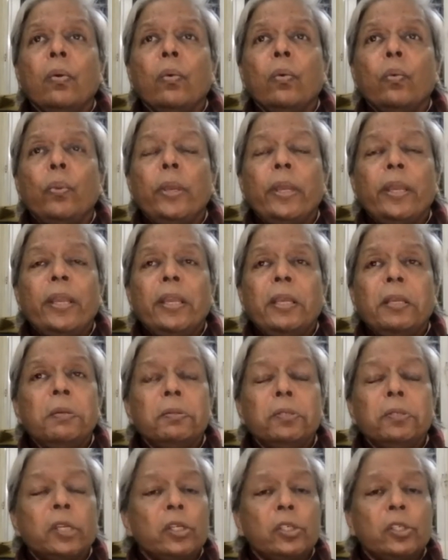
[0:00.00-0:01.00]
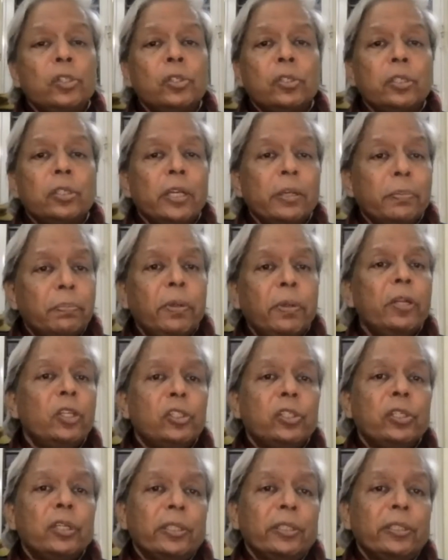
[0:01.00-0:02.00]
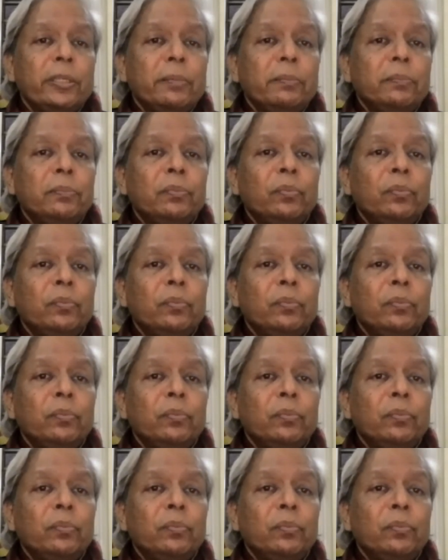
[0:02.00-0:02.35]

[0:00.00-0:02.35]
we just administered them.